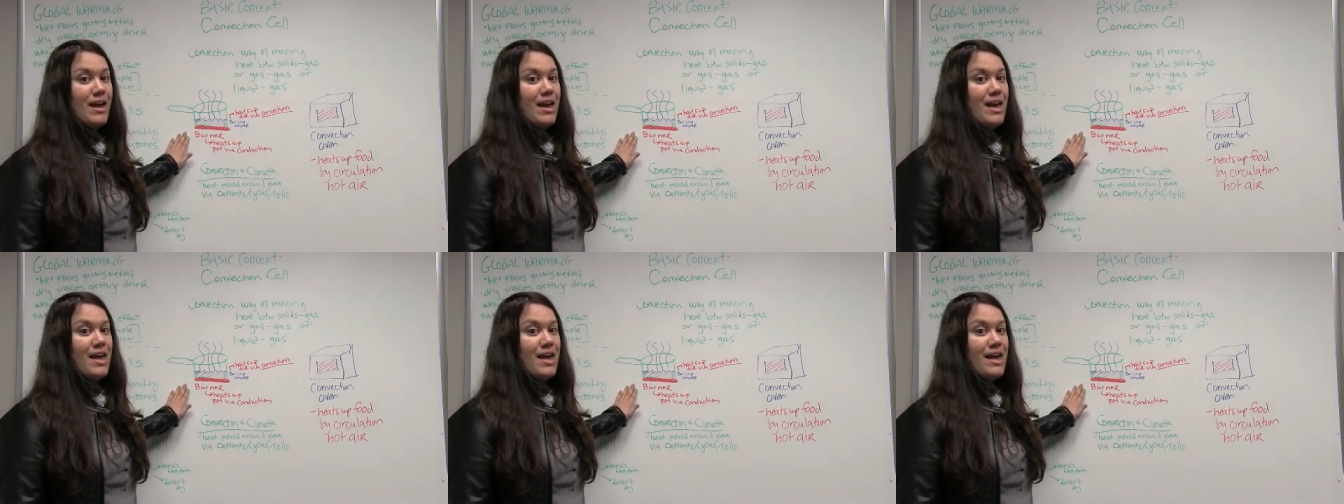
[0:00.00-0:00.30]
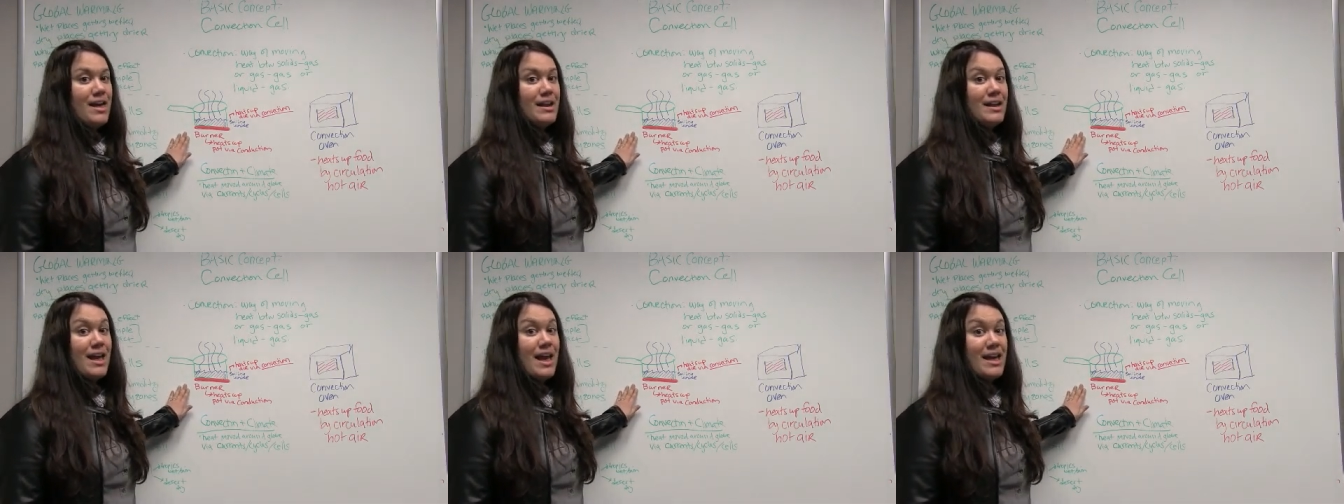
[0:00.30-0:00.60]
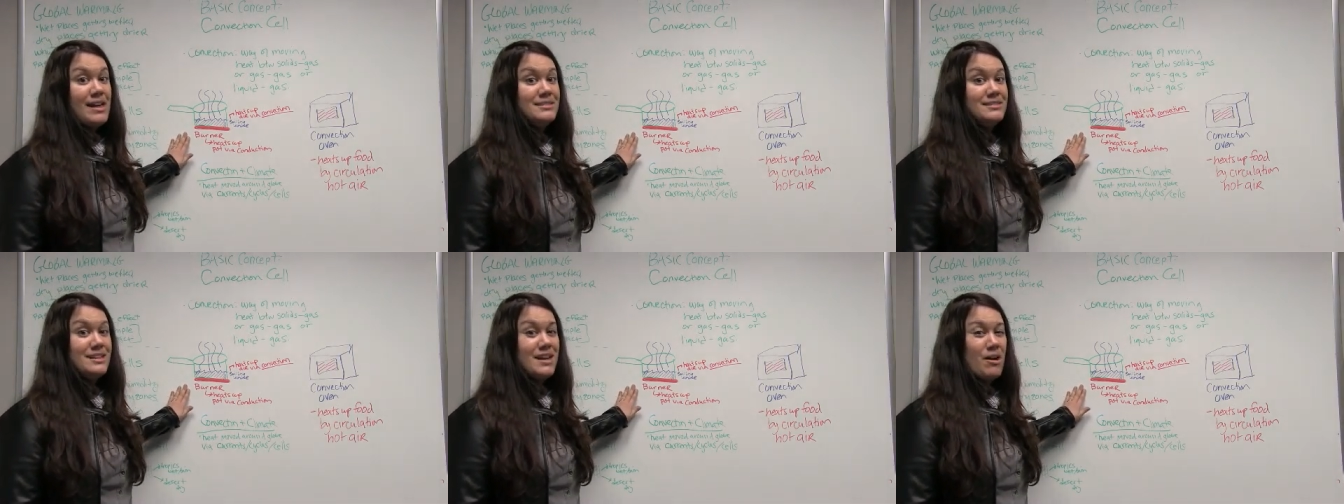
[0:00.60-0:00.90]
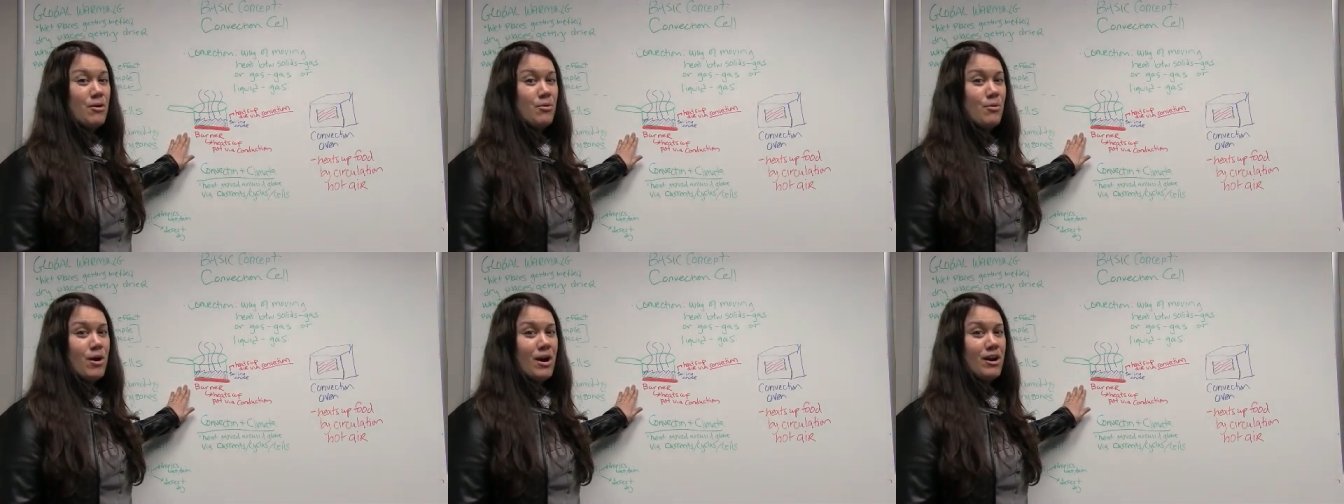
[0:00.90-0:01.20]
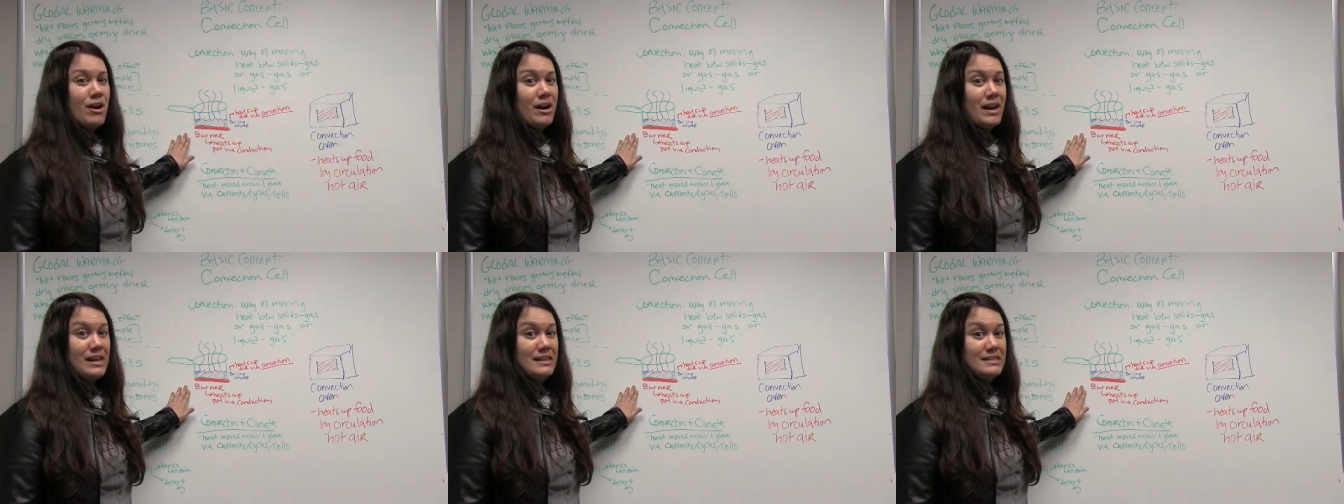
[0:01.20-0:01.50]
and as that
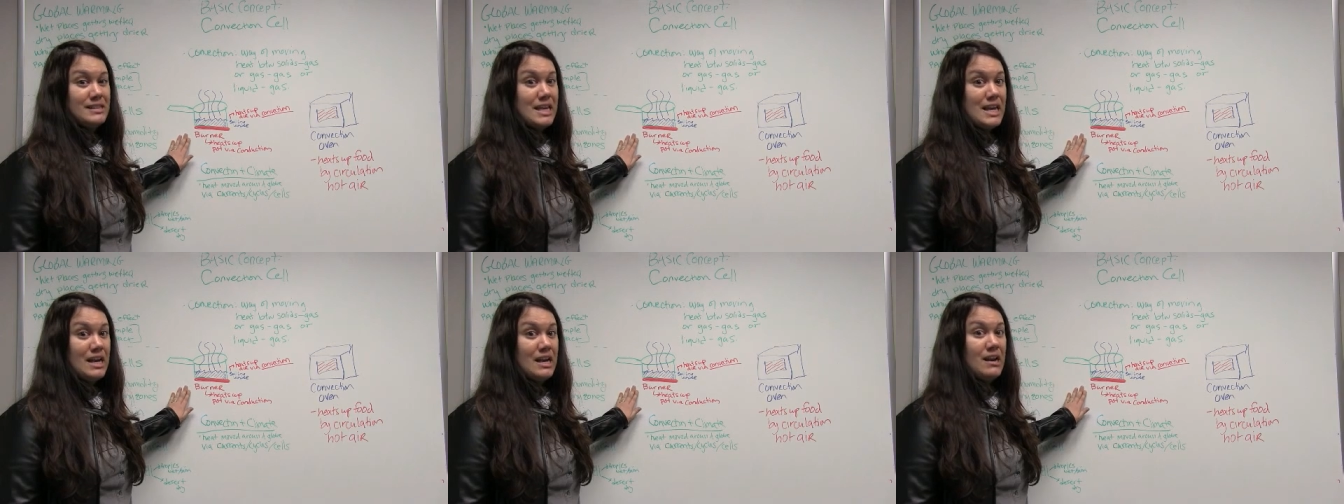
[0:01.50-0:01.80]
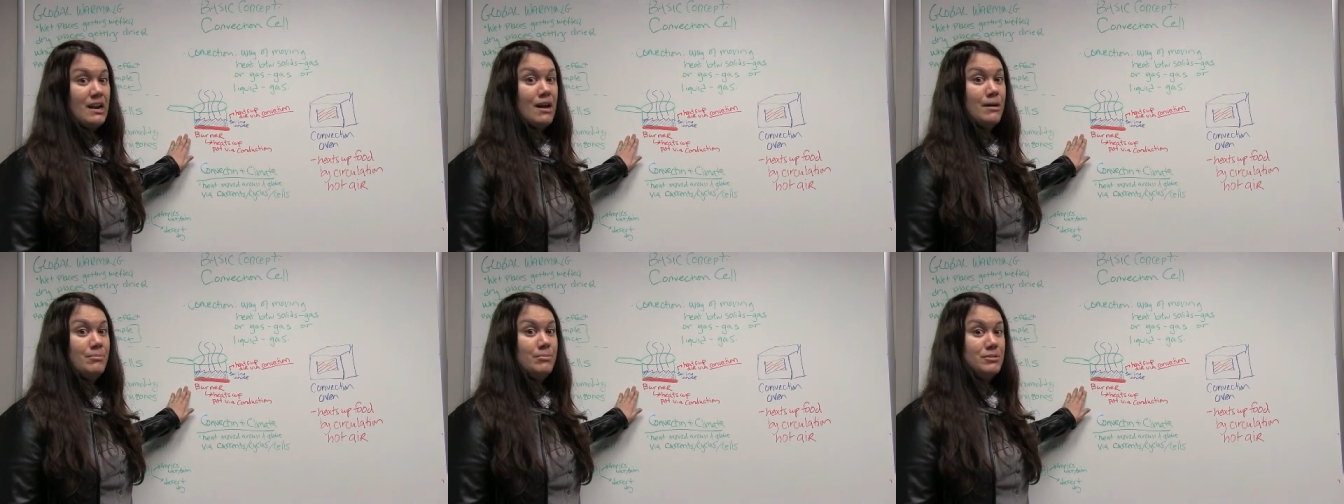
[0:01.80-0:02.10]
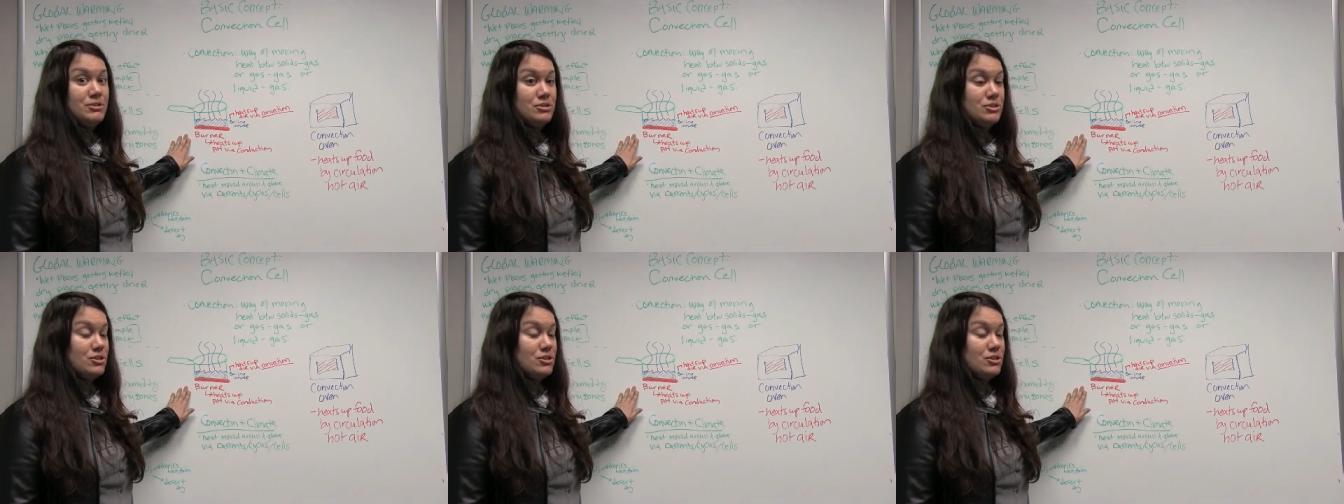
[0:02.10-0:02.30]
water gets heated up, it